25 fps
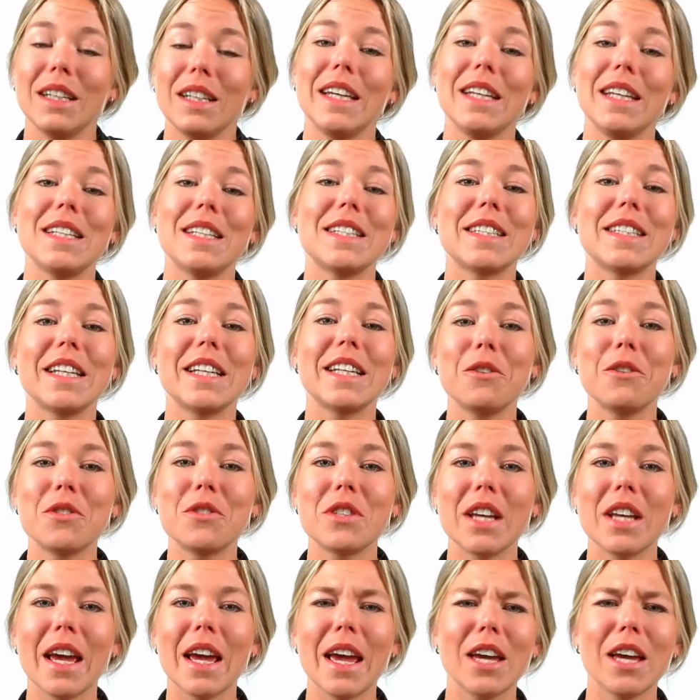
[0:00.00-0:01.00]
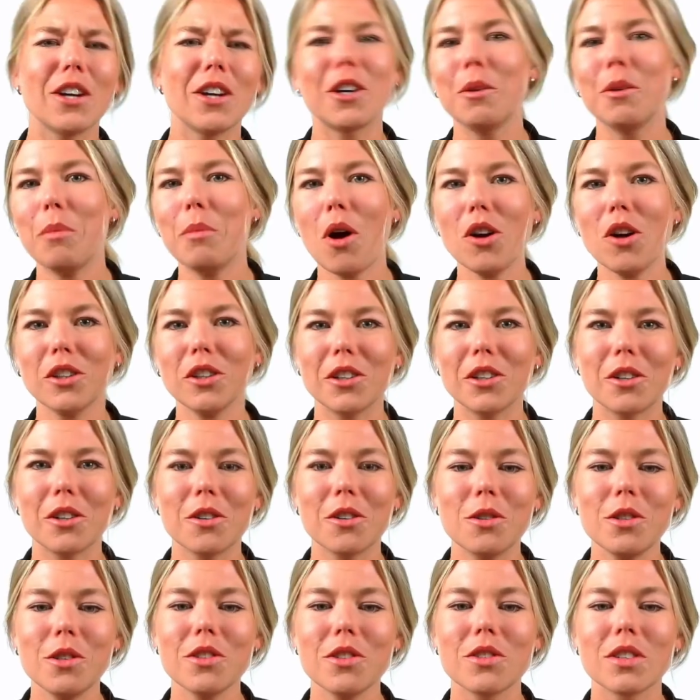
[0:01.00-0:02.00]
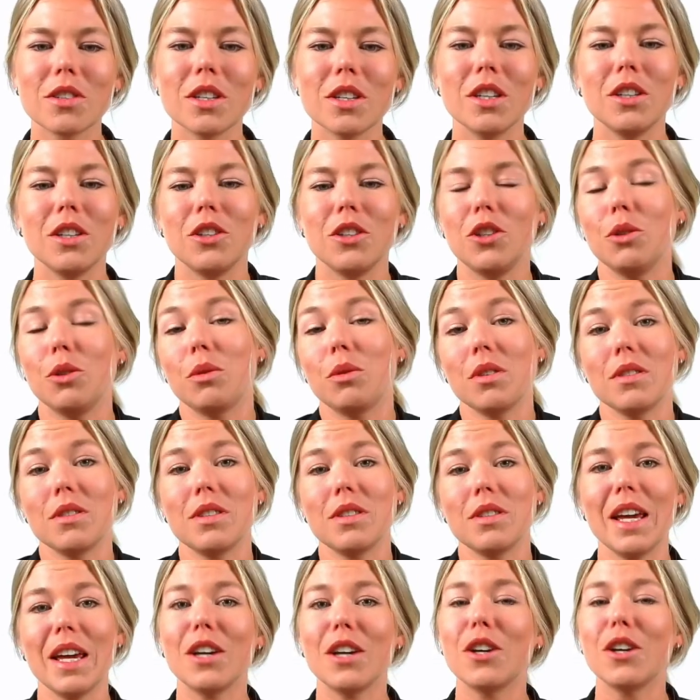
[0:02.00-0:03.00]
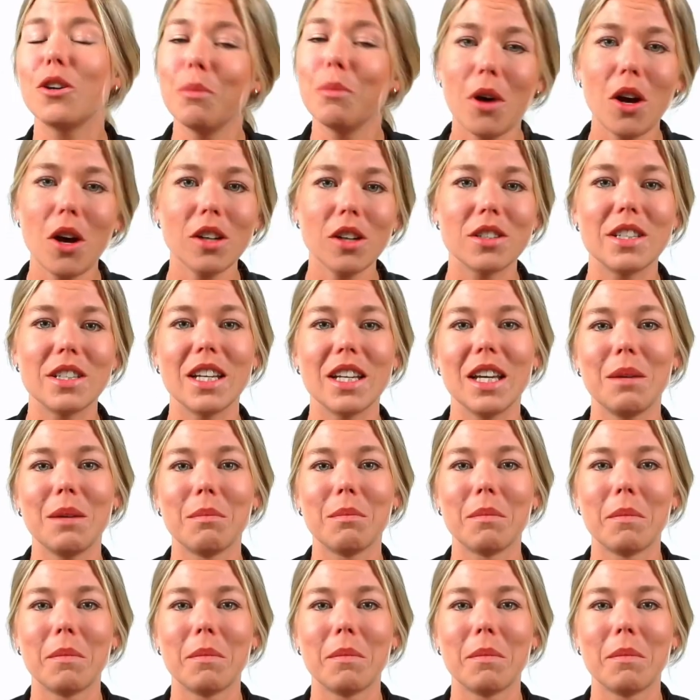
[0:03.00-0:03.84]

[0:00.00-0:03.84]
instead of saying, "Come on, girls," you can say, "Come on, team."